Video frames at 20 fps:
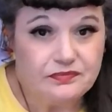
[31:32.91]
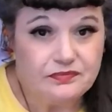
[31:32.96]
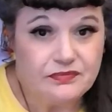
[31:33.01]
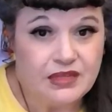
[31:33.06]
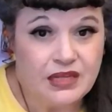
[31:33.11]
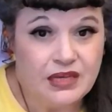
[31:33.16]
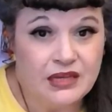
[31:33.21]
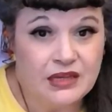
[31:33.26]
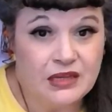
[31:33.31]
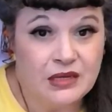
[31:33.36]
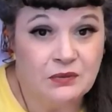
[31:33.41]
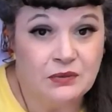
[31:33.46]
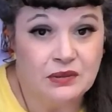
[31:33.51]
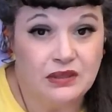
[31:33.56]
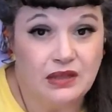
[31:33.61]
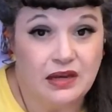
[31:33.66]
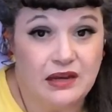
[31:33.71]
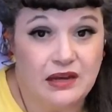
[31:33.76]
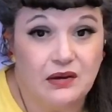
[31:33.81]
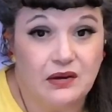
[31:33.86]
they were
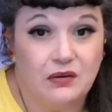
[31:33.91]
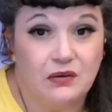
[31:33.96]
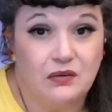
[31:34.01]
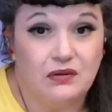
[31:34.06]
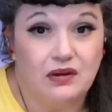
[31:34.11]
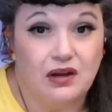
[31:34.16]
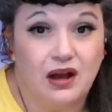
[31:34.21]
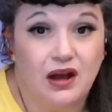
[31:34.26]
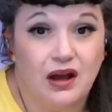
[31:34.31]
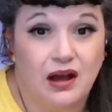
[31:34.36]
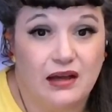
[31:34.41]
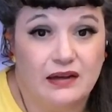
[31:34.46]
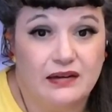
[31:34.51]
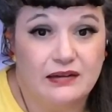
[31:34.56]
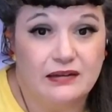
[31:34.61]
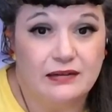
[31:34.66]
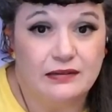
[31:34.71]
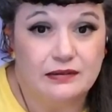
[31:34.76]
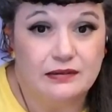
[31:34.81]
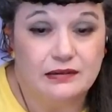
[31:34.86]
like, oh God,
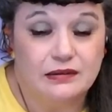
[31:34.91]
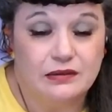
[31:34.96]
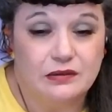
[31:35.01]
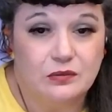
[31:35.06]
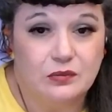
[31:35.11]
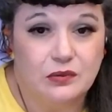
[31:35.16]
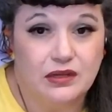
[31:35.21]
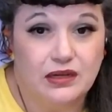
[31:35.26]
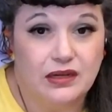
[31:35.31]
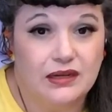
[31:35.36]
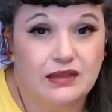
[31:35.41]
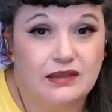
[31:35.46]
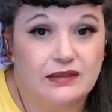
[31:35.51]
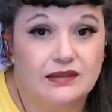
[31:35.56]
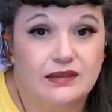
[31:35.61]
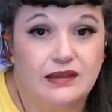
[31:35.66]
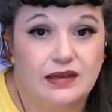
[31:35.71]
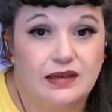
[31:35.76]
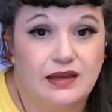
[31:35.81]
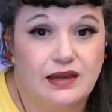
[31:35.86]
what the
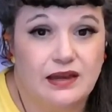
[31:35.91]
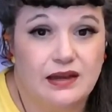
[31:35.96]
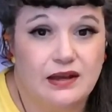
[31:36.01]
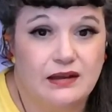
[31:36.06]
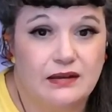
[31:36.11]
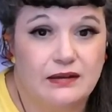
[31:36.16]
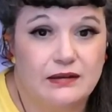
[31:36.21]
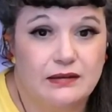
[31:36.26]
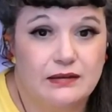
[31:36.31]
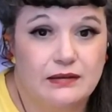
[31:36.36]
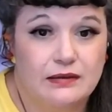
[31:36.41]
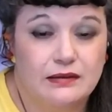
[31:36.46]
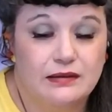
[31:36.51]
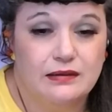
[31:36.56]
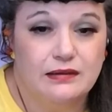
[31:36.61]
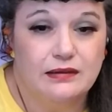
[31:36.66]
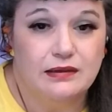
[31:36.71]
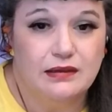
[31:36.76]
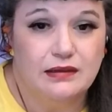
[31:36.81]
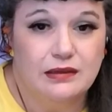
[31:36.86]
hell?
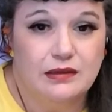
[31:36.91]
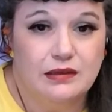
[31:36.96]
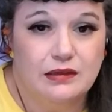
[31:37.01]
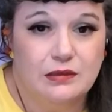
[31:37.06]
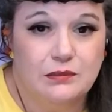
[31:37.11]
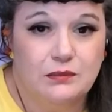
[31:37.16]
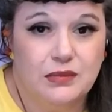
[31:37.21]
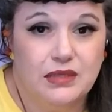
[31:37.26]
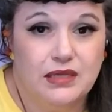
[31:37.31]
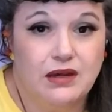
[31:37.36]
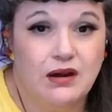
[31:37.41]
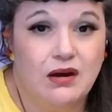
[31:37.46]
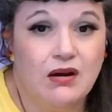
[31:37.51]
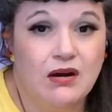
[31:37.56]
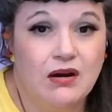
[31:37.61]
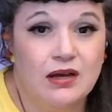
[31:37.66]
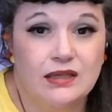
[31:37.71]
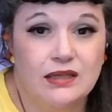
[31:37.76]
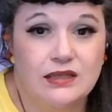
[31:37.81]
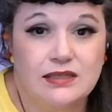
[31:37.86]

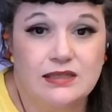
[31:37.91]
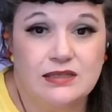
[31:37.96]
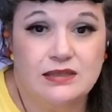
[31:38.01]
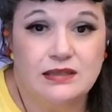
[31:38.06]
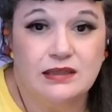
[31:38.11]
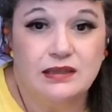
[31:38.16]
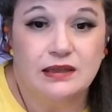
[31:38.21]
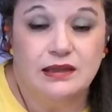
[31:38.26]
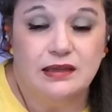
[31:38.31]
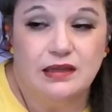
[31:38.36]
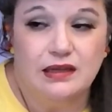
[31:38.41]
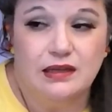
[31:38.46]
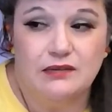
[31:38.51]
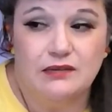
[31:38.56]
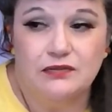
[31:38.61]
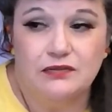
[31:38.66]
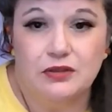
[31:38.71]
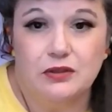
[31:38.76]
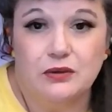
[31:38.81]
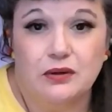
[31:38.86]
Because if
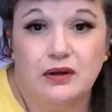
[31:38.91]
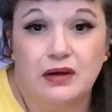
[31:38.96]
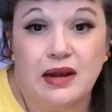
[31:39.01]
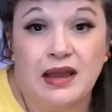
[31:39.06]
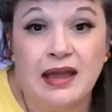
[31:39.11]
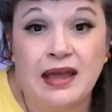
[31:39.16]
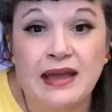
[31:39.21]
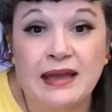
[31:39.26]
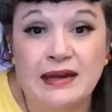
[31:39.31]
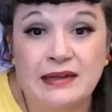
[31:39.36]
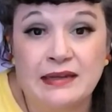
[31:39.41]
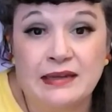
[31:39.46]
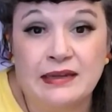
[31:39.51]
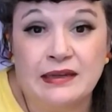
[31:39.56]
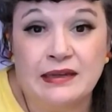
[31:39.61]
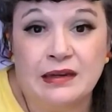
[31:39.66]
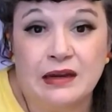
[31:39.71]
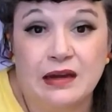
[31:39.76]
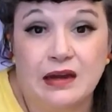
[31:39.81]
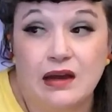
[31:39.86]
there were any
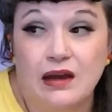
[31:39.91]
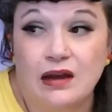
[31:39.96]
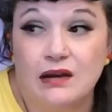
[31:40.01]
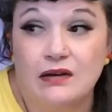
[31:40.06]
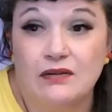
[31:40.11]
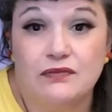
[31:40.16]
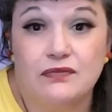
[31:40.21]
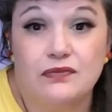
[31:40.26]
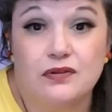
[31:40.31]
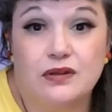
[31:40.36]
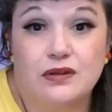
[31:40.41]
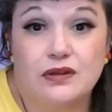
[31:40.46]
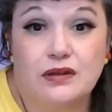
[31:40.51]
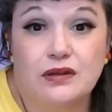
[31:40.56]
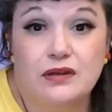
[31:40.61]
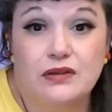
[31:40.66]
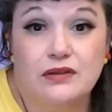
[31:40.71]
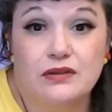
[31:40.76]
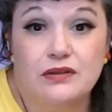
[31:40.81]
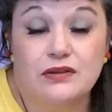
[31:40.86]
of
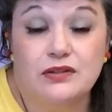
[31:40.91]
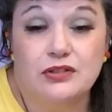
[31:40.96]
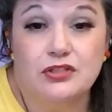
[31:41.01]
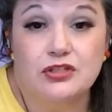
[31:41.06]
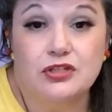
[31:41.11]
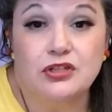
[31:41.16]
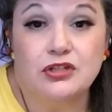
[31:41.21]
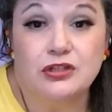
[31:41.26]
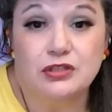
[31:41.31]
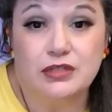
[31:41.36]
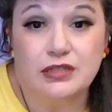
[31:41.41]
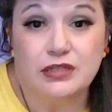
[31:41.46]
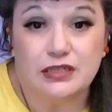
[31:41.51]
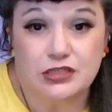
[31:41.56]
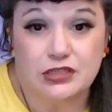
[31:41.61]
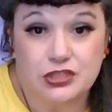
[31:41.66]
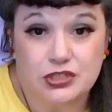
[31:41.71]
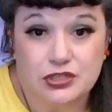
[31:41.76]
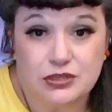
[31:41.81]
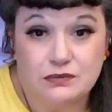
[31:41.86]
the
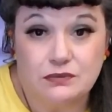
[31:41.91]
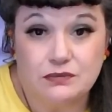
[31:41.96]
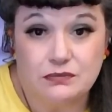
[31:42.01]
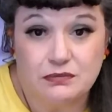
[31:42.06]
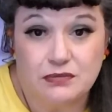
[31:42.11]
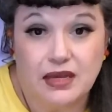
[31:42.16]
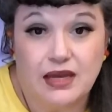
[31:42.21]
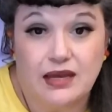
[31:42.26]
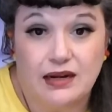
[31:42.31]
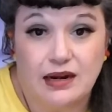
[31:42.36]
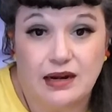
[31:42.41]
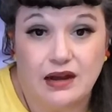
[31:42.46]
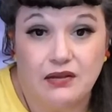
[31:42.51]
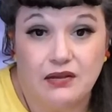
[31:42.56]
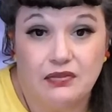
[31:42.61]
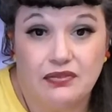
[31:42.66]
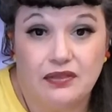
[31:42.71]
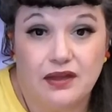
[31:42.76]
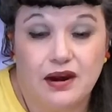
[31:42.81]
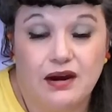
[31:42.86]
Turkish men out
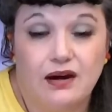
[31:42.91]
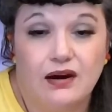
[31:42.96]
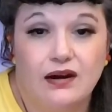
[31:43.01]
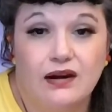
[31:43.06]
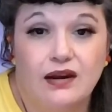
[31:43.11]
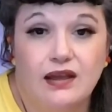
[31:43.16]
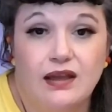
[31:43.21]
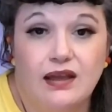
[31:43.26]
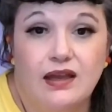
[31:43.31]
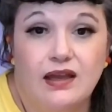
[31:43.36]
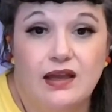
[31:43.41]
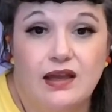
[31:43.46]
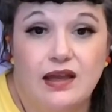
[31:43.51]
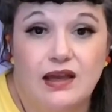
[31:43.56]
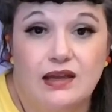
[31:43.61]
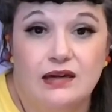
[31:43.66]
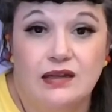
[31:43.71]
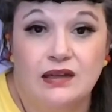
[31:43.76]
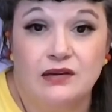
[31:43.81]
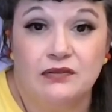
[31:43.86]
there,
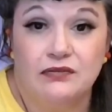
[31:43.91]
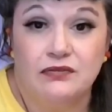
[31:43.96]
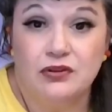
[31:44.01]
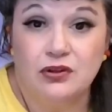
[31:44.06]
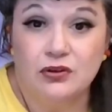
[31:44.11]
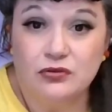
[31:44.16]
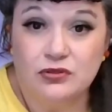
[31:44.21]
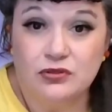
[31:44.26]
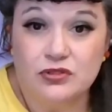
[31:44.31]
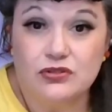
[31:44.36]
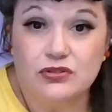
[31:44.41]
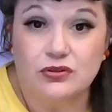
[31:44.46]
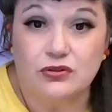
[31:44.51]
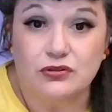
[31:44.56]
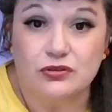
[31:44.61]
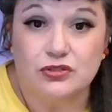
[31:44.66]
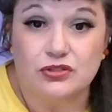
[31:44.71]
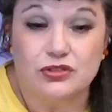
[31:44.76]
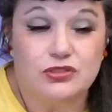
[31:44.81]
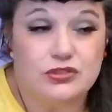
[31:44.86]
any of those
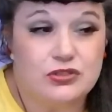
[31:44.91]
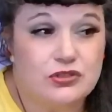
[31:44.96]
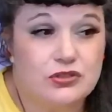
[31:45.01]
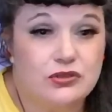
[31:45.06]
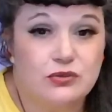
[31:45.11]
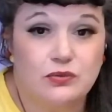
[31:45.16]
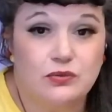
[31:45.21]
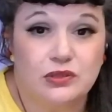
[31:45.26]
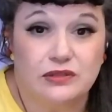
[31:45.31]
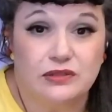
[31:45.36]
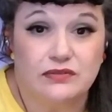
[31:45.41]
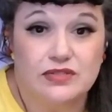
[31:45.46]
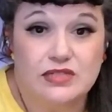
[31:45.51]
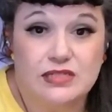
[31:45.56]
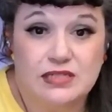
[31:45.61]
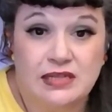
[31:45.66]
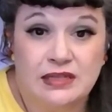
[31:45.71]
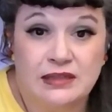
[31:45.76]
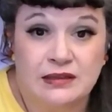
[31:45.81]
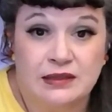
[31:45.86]
soldiers who would have
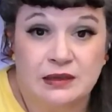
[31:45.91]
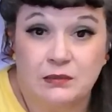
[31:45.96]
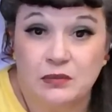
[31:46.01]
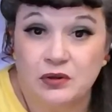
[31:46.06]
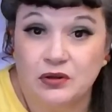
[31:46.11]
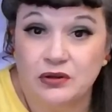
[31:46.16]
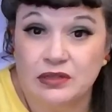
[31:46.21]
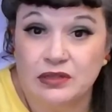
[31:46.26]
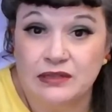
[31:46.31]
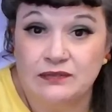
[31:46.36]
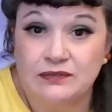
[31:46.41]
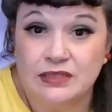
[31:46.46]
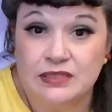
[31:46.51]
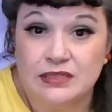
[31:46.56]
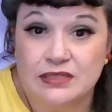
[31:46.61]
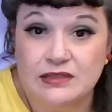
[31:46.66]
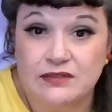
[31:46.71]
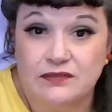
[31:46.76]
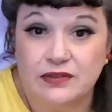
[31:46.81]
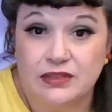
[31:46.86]
seen them, or even
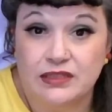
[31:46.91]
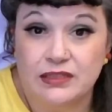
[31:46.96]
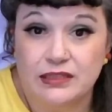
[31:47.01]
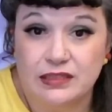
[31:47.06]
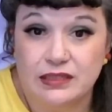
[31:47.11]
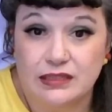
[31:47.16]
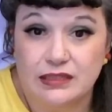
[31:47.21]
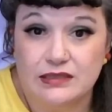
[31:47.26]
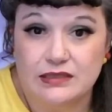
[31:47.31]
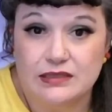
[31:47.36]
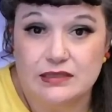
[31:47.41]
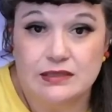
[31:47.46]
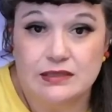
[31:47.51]
civilians,